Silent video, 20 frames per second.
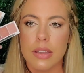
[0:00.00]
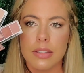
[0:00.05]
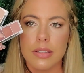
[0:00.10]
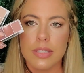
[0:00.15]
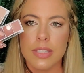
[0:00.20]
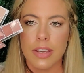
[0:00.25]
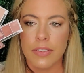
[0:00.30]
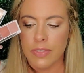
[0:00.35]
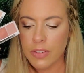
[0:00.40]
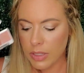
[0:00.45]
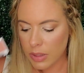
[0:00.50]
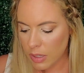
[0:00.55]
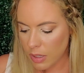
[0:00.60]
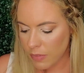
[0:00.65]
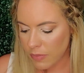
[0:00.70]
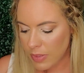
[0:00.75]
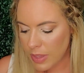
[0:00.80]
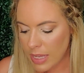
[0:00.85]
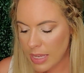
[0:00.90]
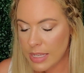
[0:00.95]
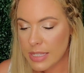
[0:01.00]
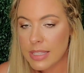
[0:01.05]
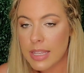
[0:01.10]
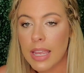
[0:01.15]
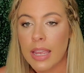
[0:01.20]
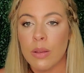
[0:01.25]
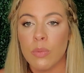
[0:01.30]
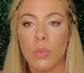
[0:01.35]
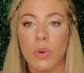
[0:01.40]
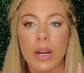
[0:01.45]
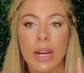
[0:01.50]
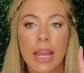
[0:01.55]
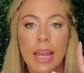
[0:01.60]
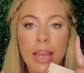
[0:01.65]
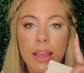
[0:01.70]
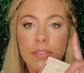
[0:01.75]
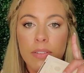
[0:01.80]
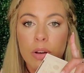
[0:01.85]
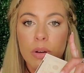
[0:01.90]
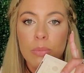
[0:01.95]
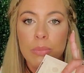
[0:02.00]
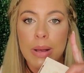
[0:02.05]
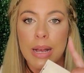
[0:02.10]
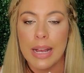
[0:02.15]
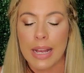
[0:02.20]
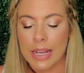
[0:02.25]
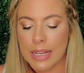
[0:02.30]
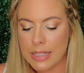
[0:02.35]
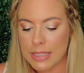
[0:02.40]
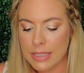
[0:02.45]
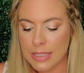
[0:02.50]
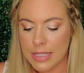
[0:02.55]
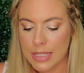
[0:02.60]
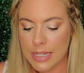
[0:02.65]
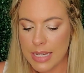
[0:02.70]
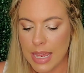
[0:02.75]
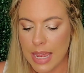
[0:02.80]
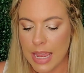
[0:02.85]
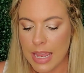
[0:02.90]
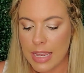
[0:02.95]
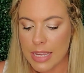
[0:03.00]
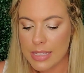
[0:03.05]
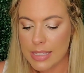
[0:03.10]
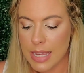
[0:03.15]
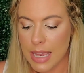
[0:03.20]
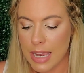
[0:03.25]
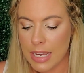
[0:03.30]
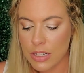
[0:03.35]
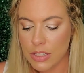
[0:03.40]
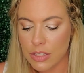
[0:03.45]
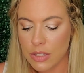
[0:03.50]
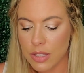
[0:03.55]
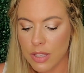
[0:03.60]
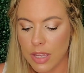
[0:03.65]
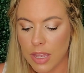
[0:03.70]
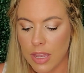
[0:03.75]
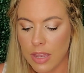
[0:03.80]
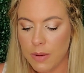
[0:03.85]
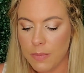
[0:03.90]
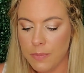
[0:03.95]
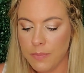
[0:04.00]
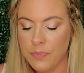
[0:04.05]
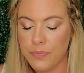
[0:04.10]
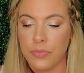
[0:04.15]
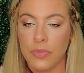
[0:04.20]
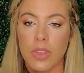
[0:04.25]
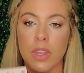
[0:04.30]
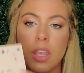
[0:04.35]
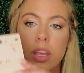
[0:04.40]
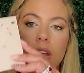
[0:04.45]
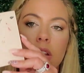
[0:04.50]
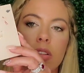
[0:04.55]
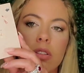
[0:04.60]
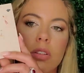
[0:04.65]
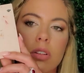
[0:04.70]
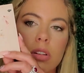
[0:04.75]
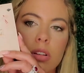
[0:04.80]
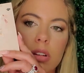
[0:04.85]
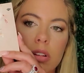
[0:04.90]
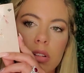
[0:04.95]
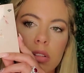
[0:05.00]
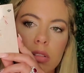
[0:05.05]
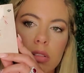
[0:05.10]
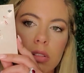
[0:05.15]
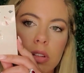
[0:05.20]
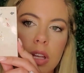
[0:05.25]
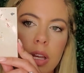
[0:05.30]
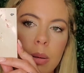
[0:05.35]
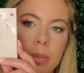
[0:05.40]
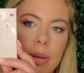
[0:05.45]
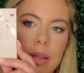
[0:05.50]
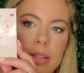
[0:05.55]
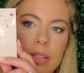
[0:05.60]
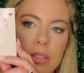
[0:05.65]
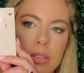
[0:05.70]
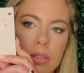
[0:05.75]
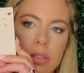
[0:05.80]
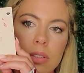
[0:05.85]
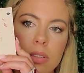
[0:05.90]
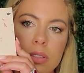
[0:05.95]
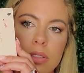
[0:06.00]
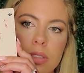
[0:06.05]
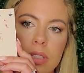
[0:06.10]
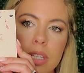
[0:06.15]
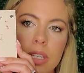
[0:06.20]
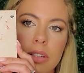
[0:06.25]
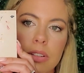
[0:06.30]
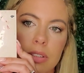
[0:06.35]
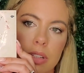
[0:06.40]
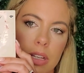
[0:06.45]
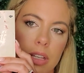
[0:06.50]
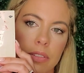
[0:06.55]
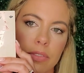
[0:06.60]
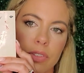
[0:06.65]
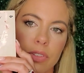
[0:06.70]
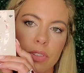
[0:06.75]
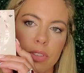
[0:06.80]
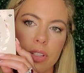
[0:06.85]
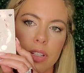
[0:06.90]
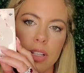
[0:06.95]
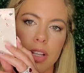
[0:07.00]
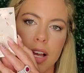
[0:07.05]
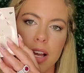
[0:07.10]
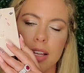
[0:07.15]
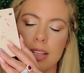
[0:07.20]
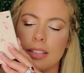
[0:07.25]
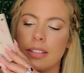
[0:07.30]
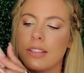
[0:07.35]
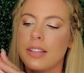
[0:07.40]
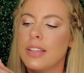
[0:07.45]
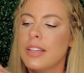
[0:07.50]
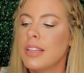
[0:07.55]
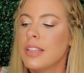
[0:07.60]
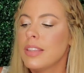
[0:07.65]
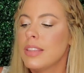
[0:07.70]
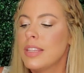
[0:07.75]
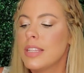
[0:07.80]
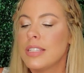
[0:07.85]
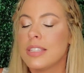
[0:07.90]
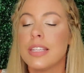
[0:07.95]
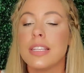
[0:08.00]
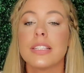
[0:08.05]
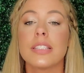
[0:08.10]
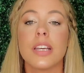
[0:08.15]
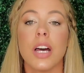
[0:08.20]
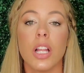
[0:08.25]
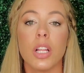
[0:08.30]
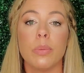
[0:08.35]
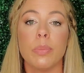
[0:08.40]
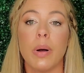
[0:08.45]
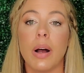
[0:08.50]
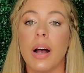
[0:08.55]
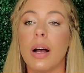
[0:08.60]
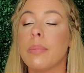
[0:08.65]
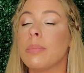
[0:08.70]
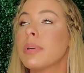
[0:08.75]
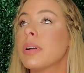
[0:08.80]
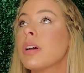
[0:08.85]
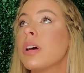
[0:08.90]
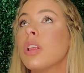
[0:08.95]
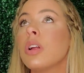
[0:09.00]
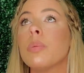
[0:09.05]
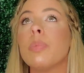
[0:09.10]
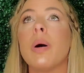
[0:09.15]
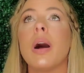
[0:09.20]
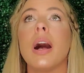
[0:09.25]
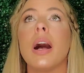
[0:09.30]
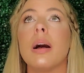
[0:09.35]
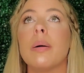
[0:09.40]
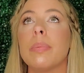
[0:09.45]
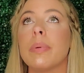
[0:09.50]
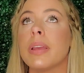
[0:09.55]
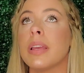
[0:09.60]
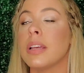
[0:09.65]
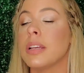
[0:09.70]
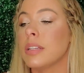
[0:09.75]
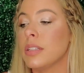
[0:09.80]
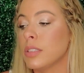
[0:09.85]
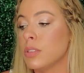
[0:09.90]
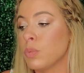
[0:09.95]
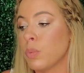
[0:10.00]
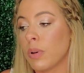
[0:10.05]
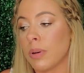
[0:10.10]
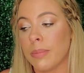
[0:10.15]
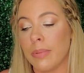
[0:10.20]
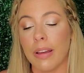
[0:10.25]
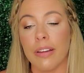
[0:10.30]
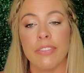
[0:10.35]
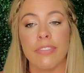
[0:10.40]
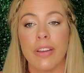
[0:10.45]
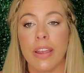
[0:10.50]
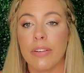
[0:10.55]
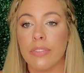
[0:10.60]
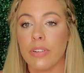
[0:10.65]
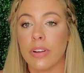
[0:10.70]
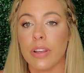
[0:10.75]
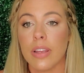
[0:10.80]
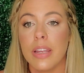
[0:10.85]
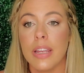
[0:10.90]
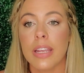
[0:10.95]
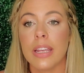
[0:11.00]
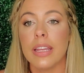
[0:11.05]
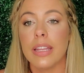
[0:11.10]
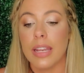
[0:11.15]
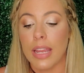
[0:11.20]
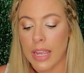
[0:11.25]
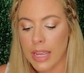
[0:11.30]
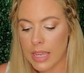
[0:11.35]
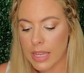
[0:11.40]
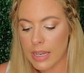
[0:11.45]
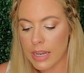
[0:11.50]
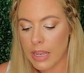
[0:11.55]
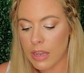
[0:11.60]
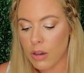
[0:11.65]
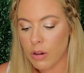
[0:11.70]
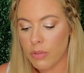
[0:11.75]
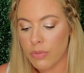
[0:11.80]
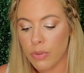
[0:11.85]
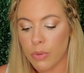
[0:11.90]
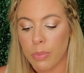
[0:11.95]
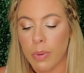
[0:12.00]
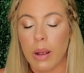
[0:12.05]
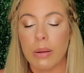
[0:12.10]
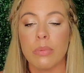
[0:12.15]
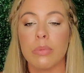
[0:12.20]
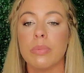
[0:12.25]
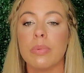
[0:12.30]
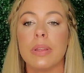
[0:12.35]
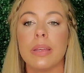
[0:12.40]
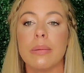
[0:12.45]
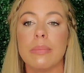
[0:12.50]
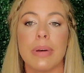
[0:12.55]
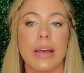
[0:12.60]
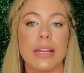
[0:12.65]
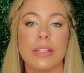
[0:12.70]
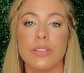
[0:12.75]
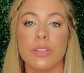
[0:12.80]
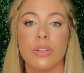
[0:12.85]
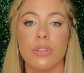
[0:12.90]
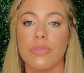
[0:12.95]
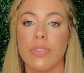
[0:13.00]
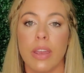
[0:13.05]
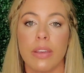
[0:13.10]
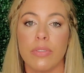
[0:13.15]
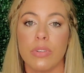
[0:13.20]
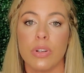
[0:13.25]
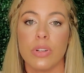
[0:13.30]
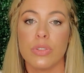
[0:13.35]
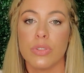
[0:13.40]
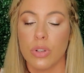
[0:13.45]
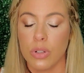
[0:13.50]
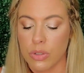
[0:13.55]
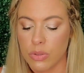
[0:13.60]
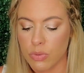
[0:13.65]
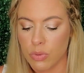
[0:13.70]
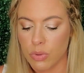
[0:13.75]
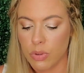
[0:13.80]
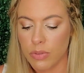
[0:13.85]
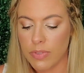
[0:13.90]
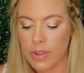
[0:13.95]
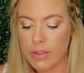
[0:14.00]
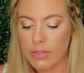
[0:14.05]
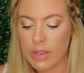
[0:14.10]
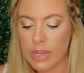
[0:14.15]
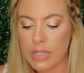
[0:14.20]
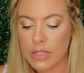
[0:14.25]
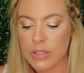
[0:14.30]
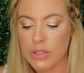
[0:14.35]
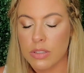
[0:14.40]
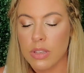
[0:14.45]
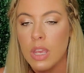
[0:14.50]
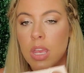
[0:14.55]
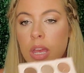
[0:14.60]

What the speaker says: definitely love these. And what I have on my eyes today is actually, look how bad this looks. Can you tell I've used it a lot? This is Colourpop. Colourpop is one of my favorite. It and e.l.f. are probably my two favorite drugstore foundations.